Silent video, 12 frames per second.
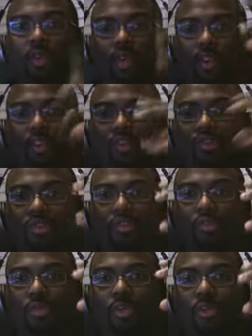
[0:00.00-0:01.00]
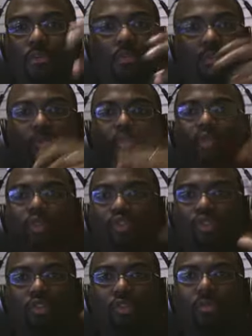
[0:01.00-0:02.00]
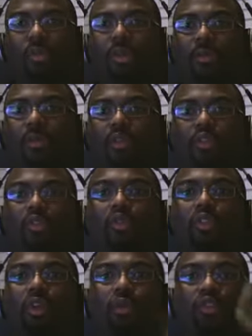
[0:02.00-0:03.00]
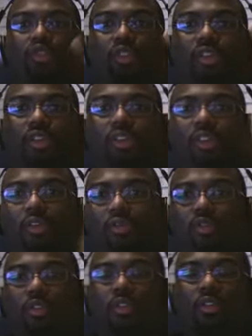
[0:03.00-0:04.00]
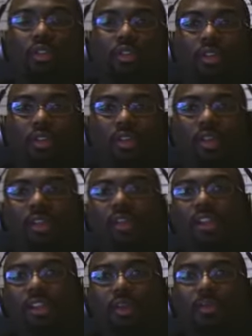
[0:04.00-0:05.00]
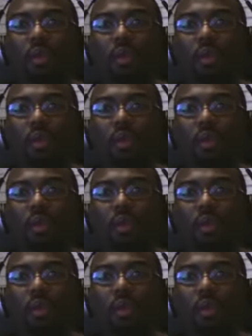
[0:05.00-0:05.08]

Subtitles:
and touching the rim. We shouldn't be able to do that. We should continue to let the